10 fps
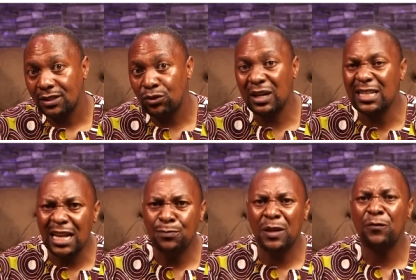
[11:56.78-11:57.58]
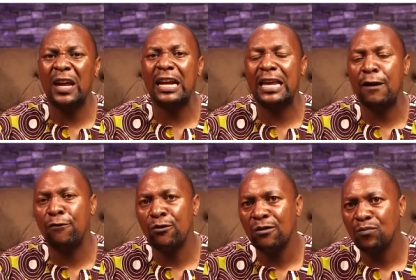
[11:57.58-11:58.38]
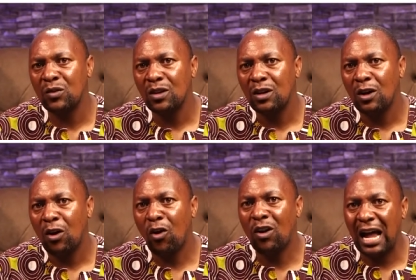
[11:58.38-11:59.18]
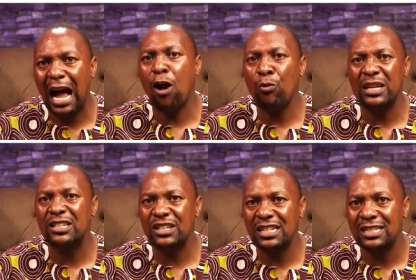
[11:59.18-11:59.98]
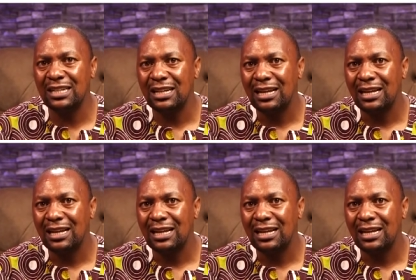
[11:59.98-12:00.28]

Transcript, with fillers: So let us be very careful on how we treat